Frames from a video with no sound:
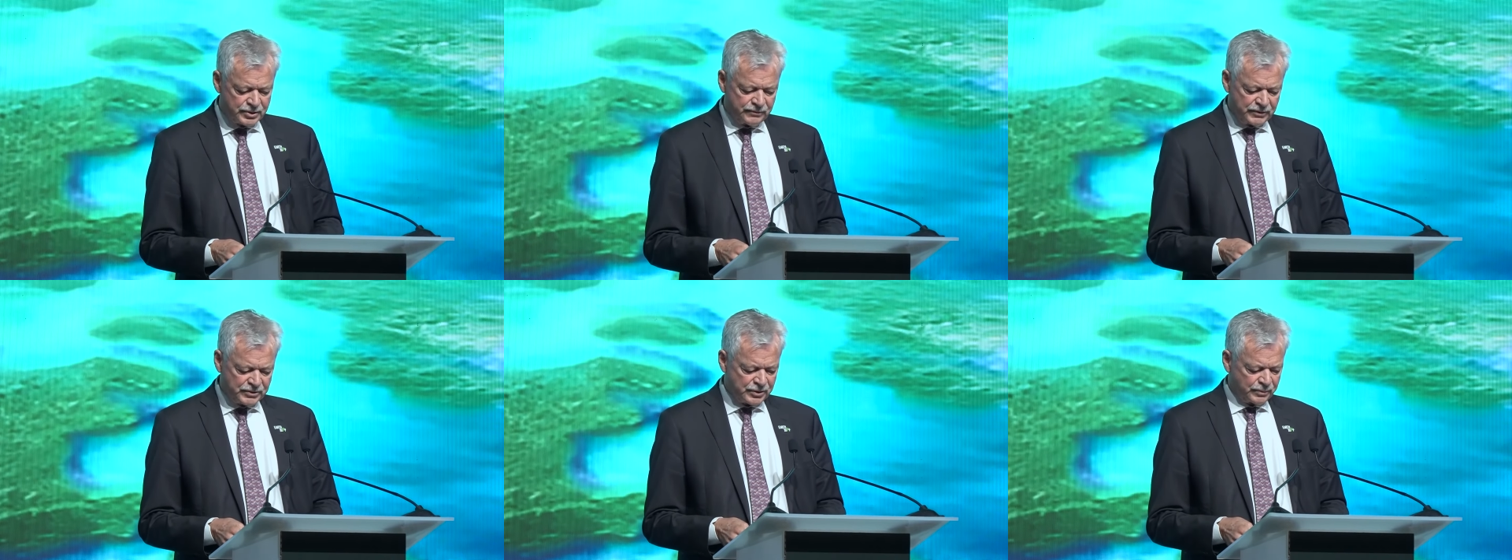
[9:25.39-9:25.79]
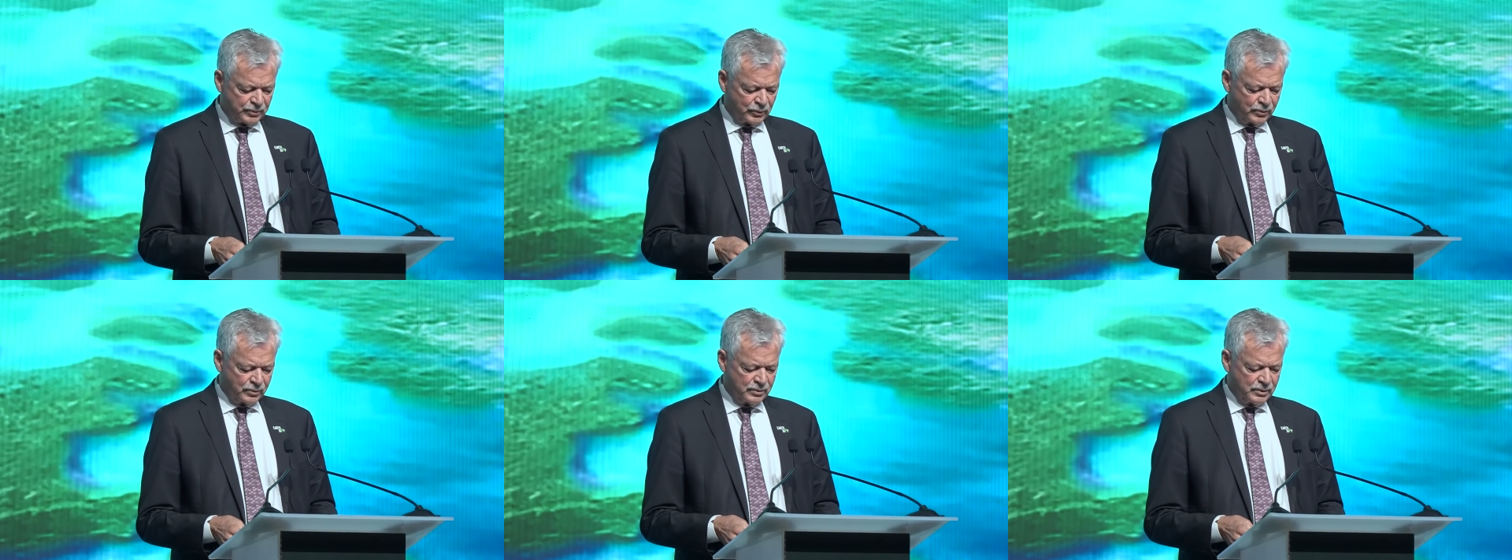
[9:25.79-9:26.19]

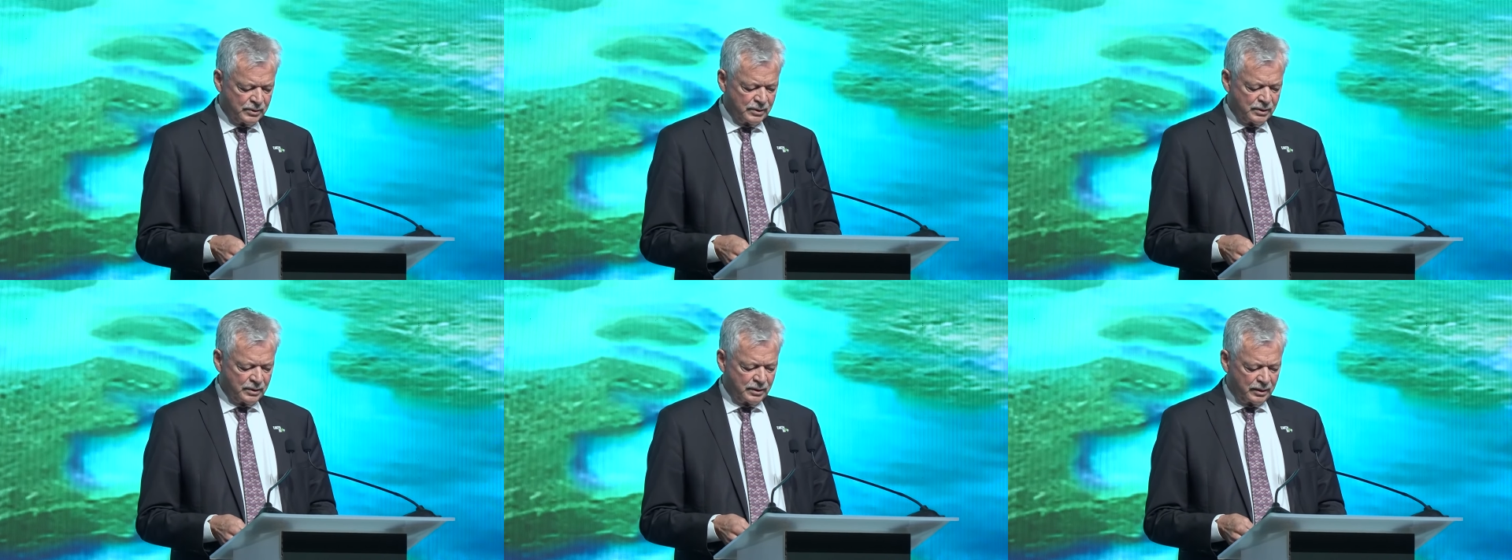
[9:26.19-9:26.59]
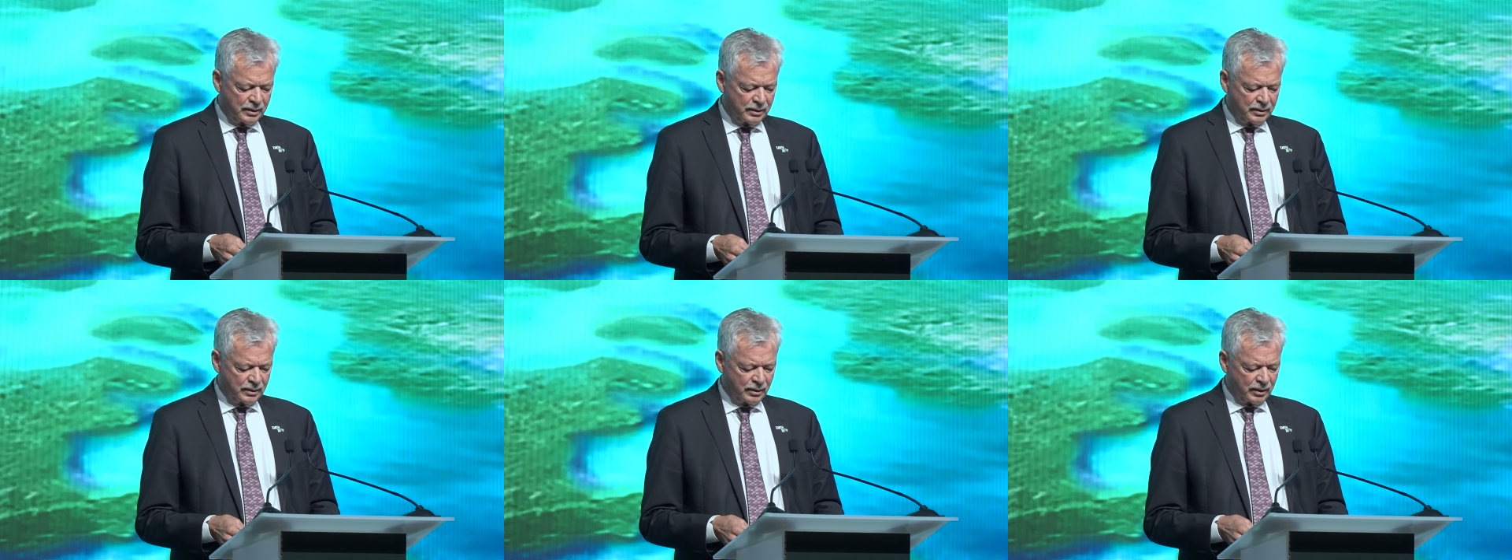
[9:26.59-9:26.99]
visible
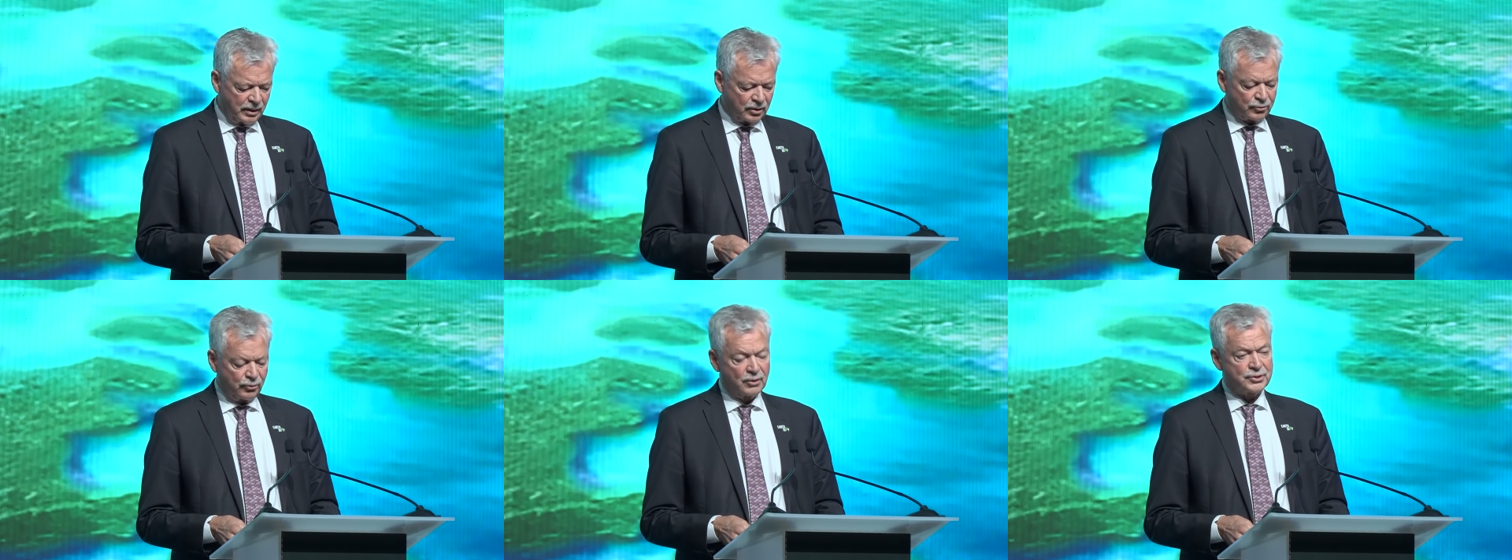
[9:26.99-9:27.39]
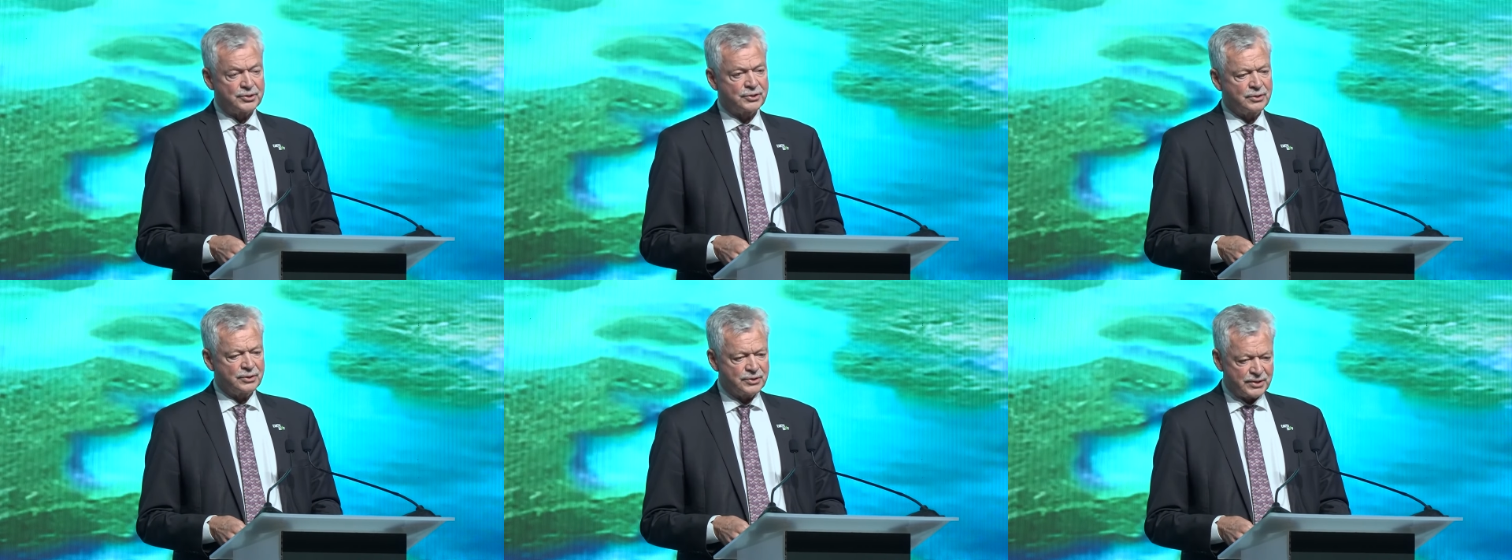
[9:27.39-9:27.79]

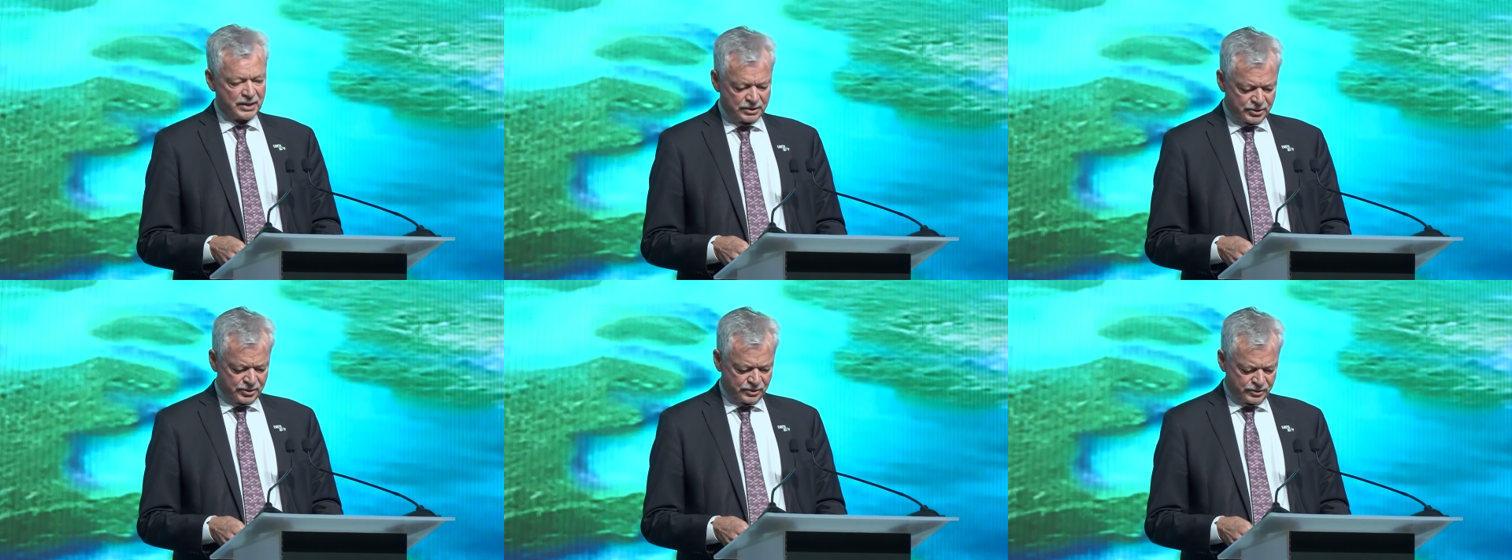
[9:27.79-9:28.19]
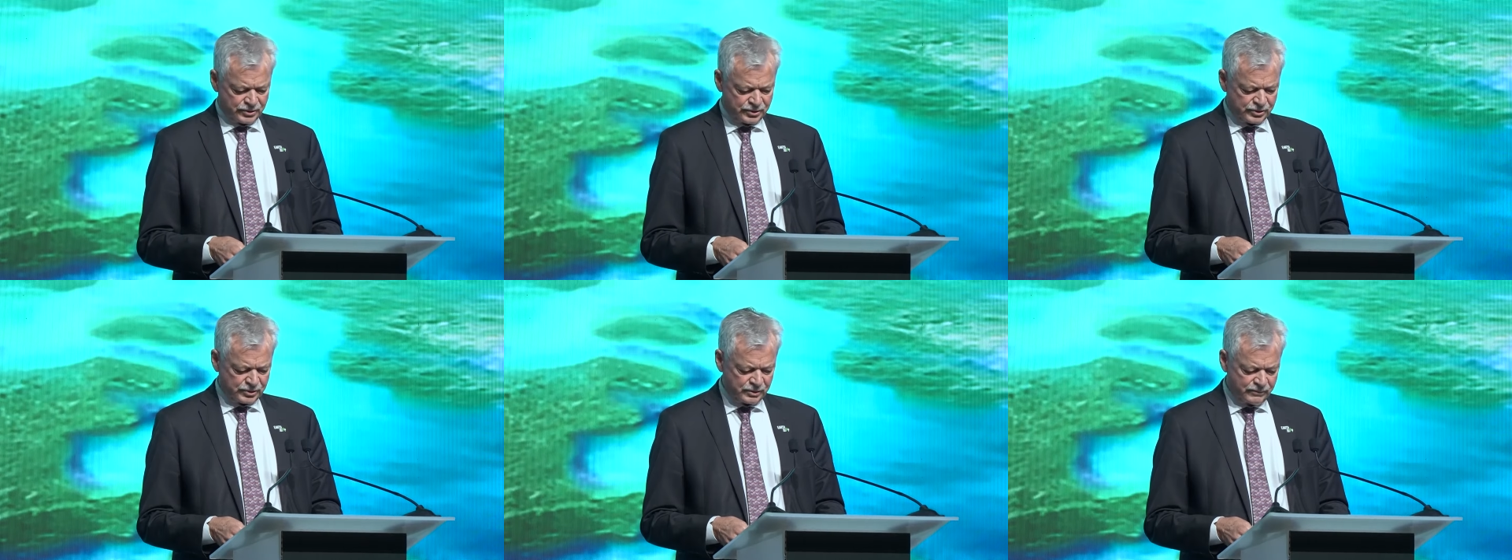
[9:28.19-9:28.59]
across
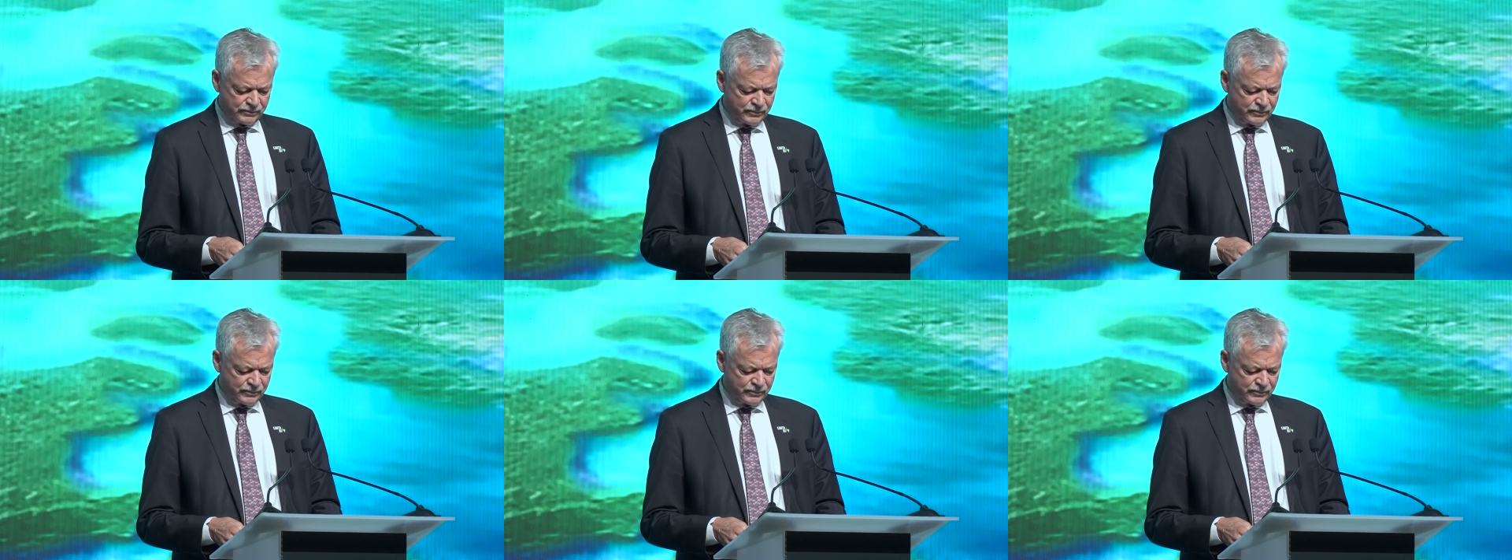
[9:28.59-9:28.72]
sectors.